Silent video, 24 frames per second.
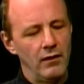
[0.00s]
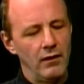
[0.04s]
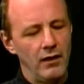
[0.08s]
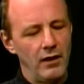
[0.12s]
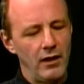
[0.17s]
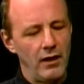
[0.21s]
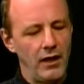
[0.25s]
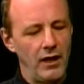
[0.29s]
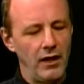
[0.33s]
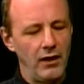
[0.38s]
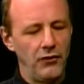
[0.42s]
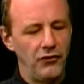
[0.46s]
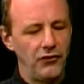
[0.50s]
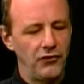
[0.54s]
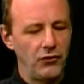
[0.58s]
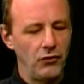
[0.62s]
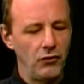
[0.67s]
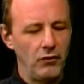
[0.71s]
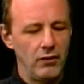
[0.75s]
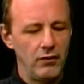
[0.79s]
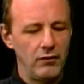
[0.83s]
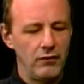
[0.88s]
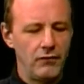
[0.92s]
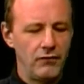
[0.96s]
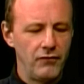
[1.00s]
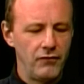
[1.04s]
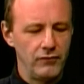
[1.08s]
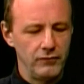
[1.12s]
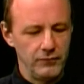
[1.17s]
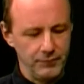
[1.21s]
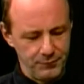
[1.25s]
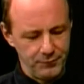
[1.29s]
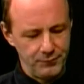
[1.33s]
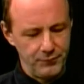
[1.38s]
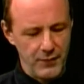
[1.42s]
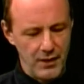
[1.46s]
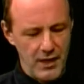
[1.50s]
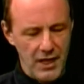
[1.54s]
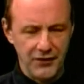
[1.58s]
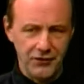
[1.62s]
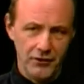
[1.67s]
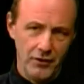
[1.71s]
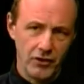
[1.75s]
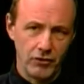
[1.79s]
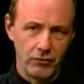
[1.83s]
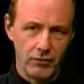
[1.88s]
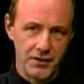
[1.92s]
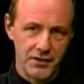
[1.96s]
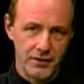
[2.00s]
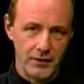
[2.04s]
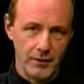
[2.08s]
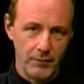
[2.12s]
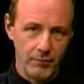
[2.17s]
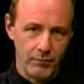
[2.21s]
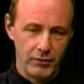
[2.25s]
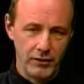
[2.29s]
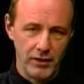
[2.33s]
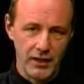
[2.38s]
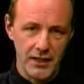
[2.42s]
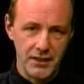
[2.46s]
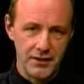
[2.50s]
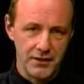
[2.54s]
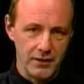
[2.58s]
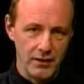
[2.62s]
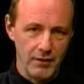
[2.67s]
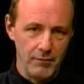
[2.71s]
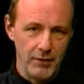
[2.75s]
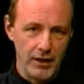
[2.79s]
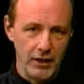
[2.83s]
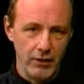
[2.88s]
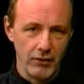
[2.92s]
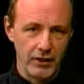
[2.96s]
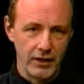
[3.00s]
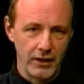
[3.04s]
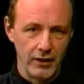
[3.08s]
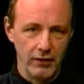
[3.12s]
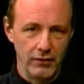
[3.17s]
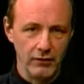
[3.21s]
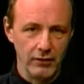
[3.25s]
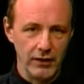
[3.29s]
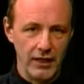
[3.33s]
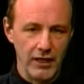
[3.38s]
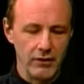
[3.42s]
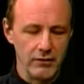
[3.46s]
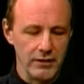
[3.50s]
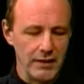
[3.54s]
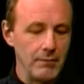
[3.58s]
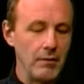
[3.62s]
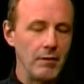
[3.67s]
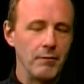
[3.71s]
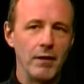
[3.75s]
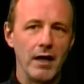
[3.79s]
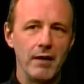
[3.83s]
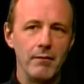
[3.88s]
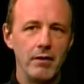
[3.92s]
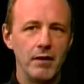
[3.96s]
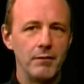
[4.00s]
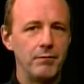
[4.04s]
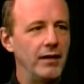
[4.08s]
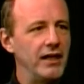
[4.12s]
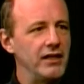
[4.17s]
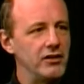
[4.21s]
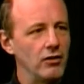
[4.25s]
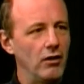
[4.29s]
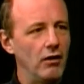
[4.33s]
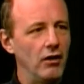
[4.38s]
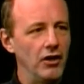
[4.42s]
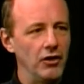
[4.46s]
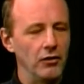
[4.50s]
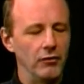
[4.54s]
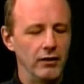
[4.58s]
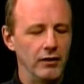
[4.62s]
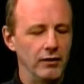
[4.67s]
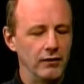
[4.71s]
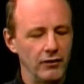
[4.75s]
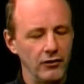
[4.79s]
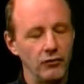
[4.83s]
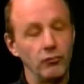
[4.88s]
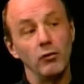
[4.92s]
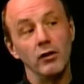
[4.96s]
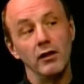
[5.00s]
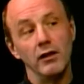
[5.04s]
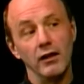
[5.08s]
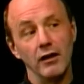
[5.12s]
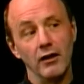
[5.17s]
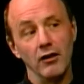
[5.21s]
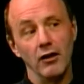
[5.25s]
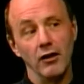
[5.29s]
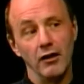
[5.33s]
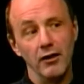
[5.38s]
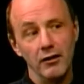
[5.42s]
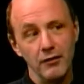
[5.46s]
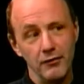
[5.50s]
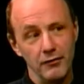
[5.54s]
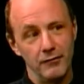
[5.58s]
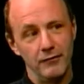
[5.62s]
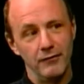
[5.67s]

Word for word: he sort of has an interesting place in American letters. I'm, on, I'm on page 100. It's really good.